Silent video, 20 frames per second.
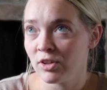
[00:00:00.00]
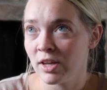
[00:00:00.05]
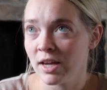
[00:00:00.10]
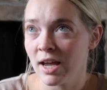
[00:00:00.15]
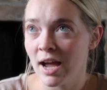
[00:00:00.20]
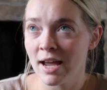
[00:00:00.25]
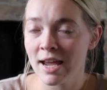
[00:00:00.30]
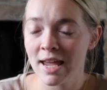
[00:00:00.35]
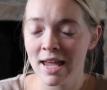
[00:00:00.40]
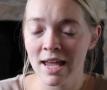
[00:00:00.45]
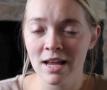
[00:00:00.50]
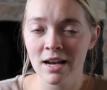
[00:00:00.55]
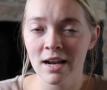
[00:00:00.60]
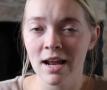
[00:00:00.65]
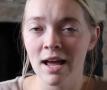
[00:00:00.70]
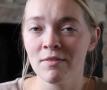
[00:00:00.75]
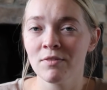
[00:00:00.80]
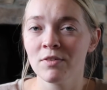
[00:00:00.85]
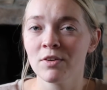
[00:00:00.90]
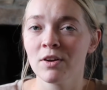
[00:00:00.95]
Like I can't
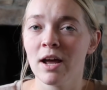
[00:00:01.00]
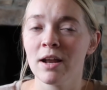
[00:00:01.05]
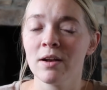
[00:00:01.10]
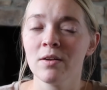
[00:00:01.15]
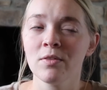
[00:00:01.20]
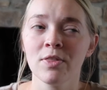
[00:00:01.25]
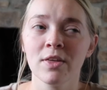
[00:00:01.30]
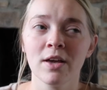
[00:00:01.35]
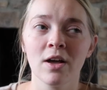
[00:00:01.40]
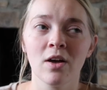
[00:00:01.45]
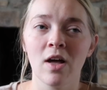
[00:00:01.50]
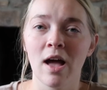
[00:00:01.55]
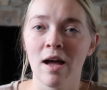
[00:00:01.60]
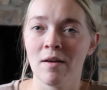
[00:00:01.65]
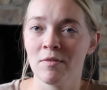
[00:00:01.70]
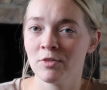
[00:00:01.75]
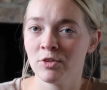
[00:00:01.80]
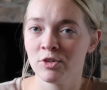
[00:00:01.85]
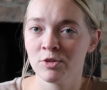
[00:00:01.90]
ever, I don't think I'll ever